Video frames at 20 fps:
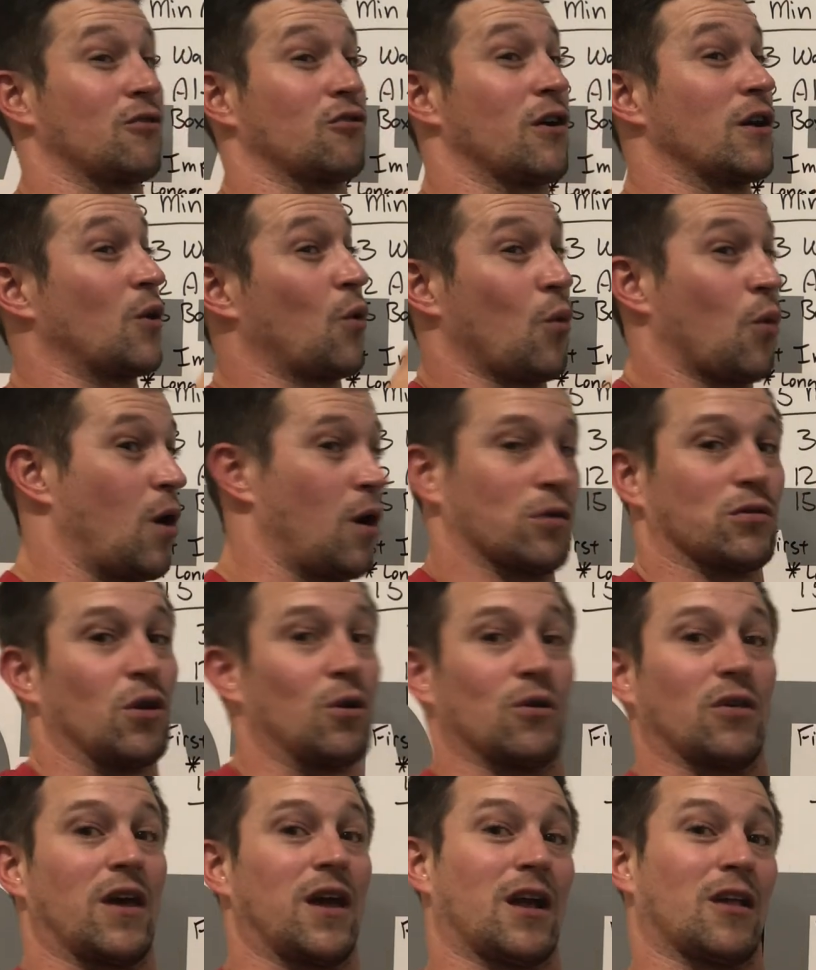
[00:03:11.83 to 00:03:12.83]
Try to walk
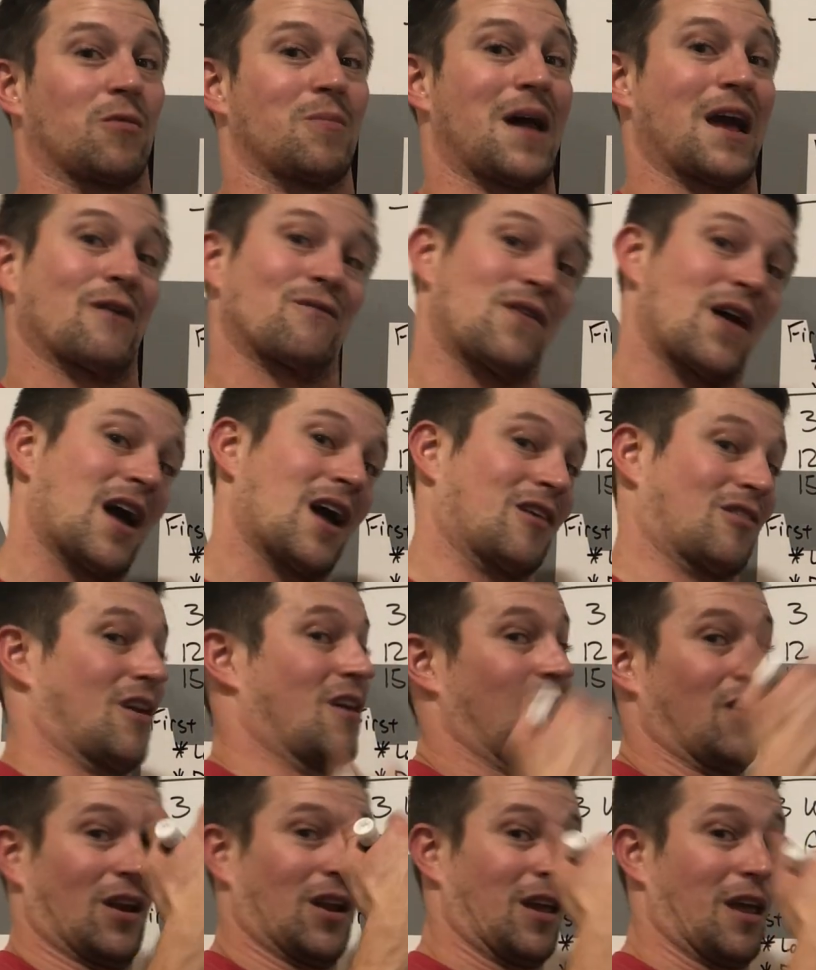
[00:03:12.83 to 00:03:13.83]
those hands back fast
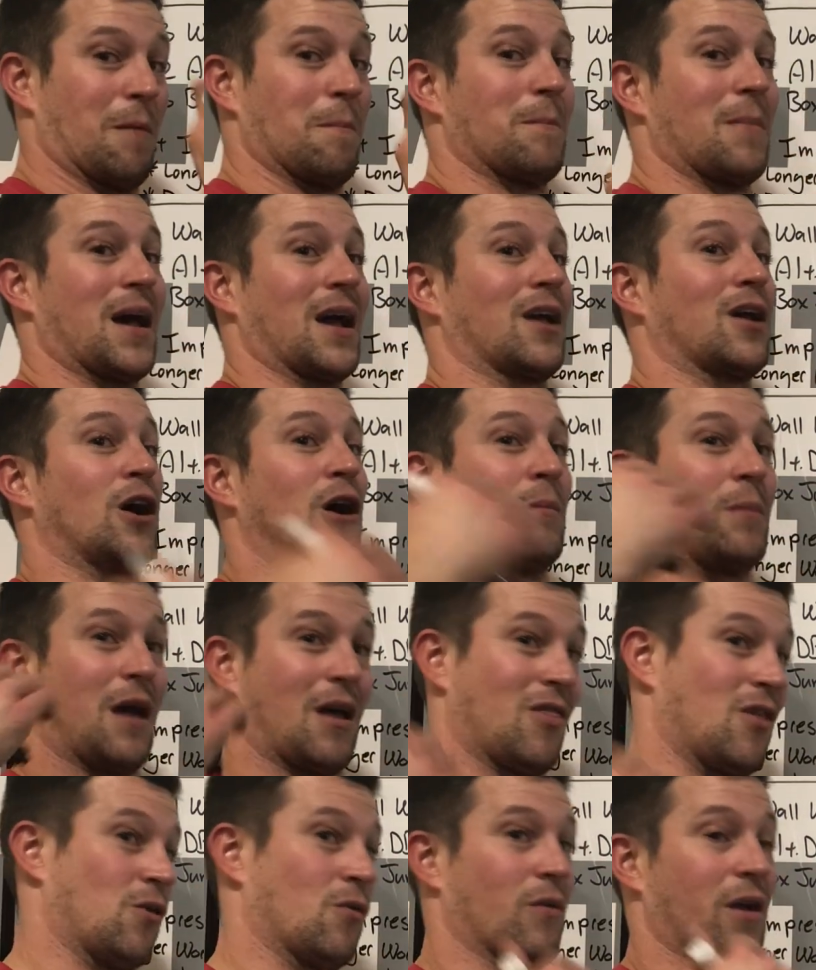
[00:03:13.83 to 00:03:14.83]
and then get back up
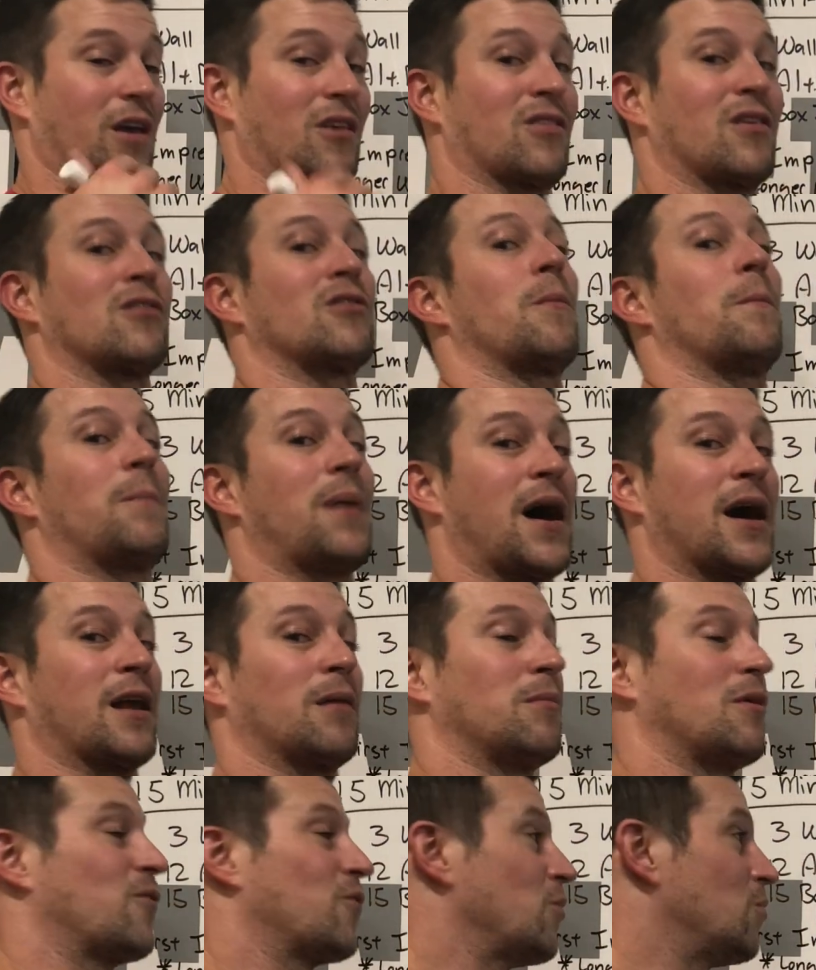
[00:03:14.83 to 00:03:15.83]
and then rest at the
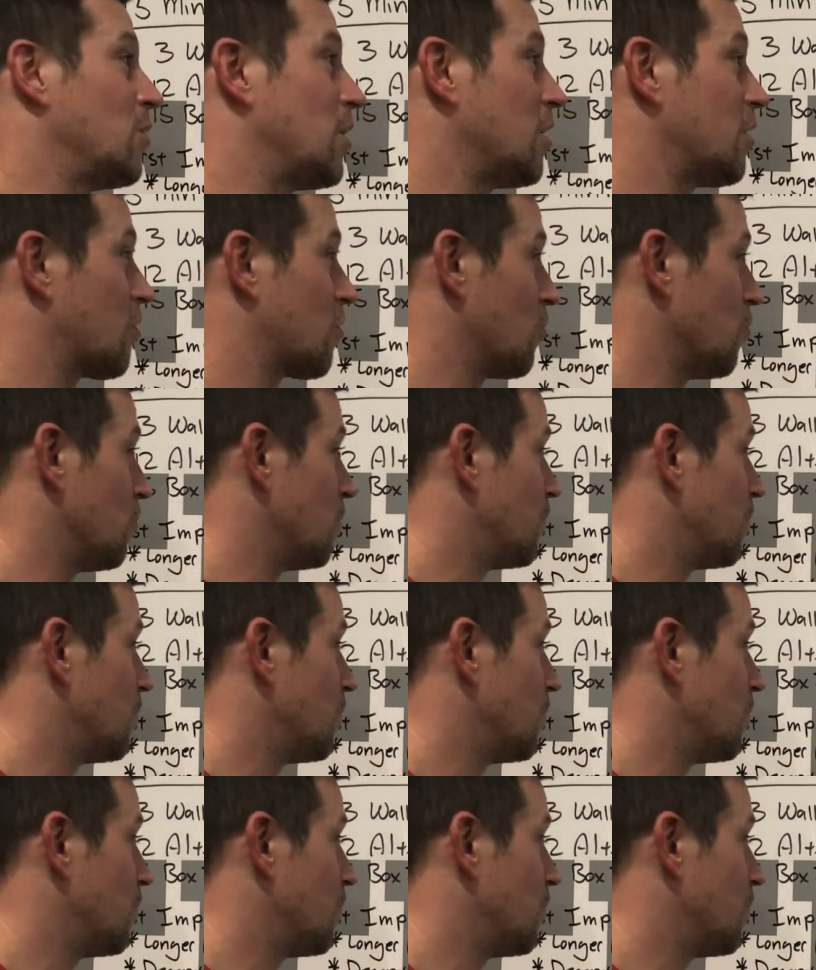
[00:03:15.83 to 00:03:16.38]
bottom if you need to.